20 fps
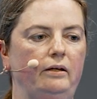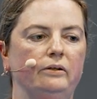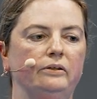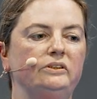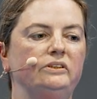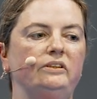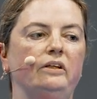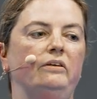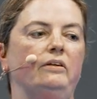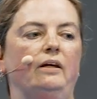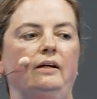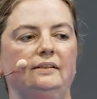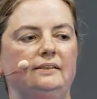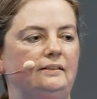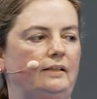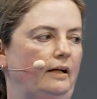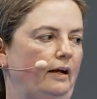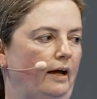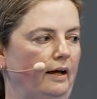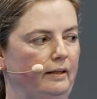Here's the things
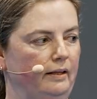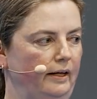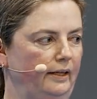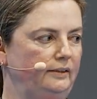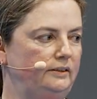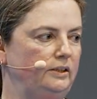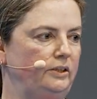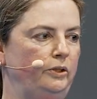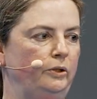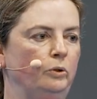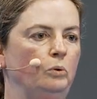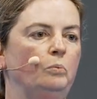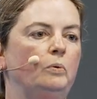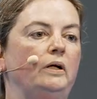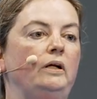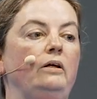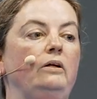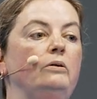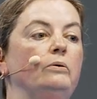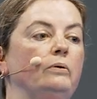that I like to do.
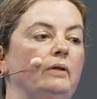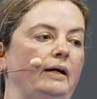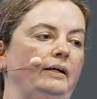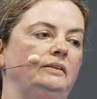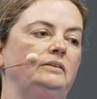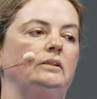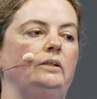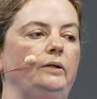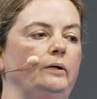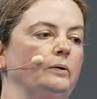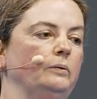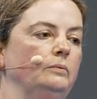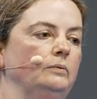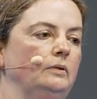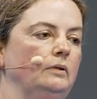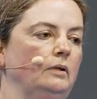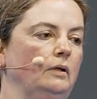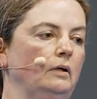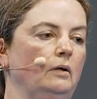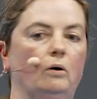What do you like to do?
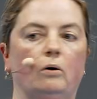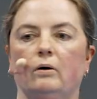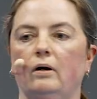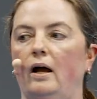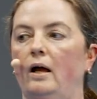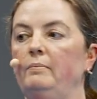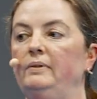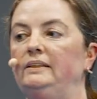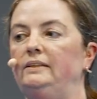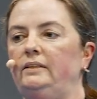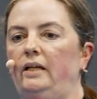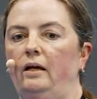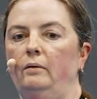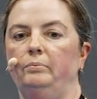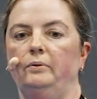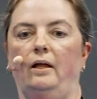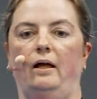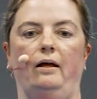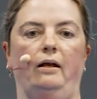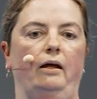Or I'm
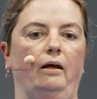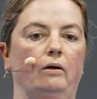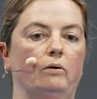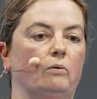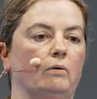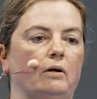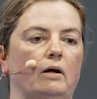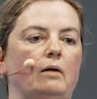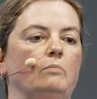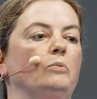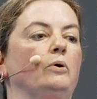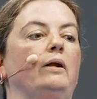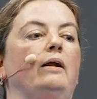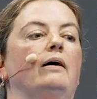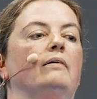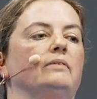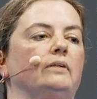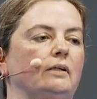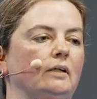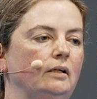estate planning or I'm
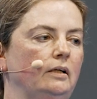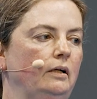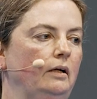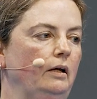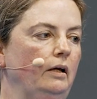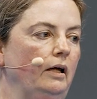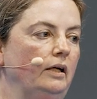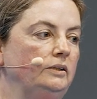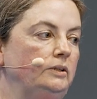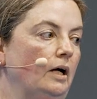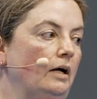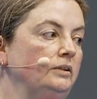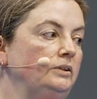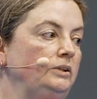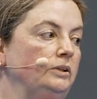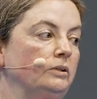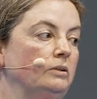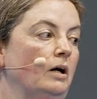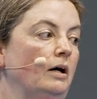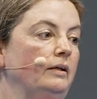whatever. And talk
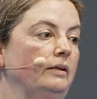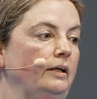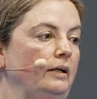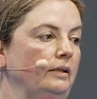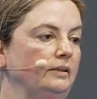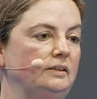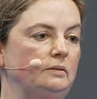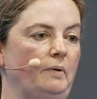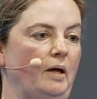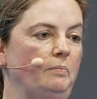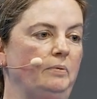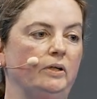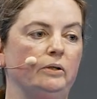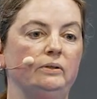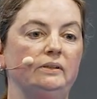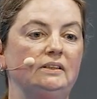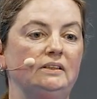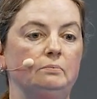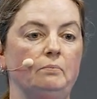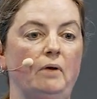to your colleagues. Maybe
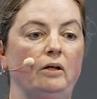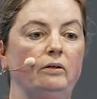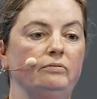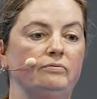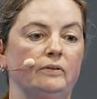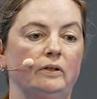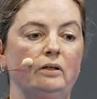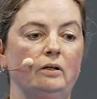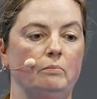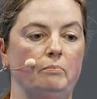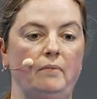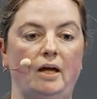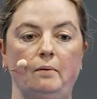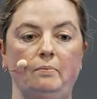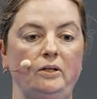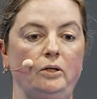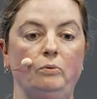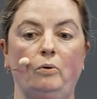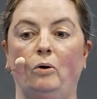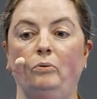you're a small firm.
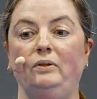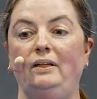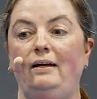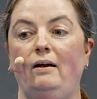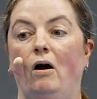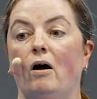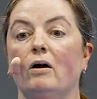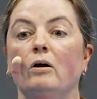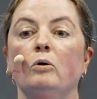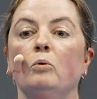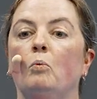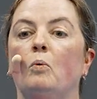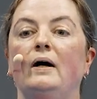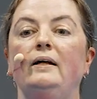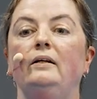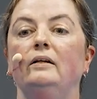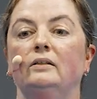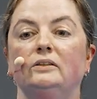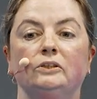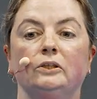Maybe you only are
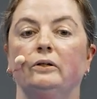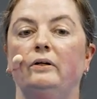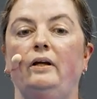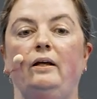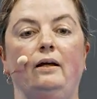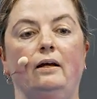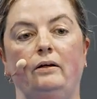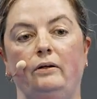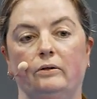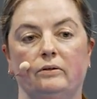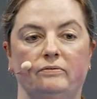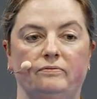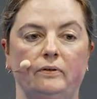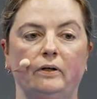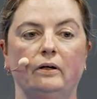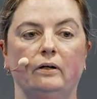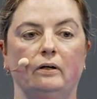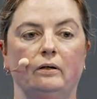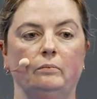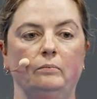one attorney at your
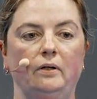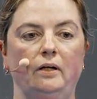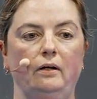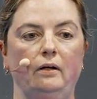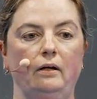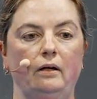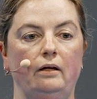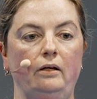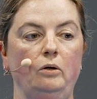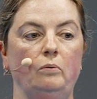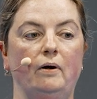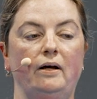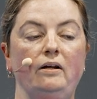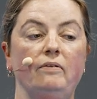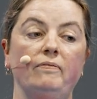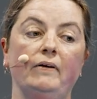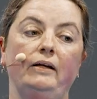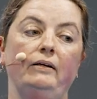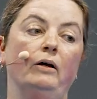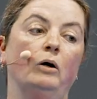firm and you want to
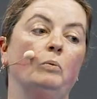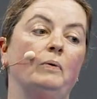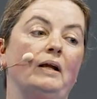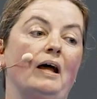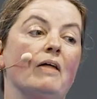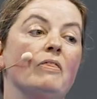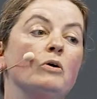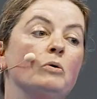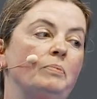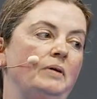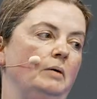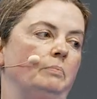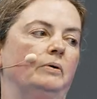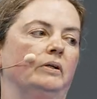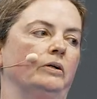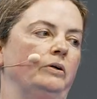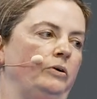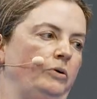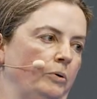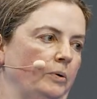find out what other
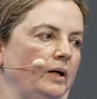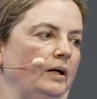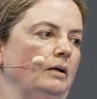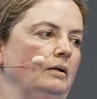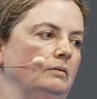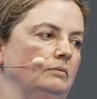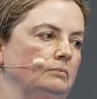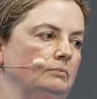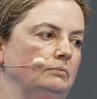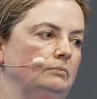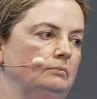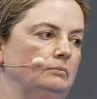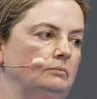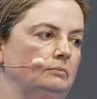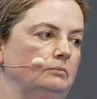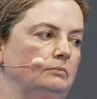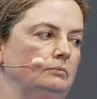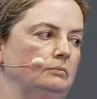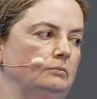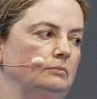people are doing.
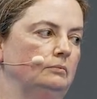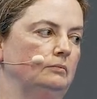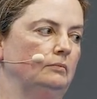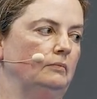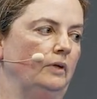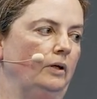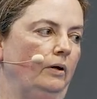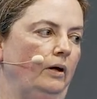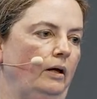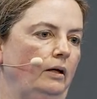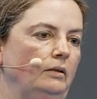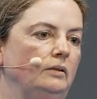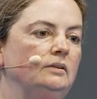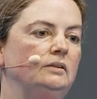Okay.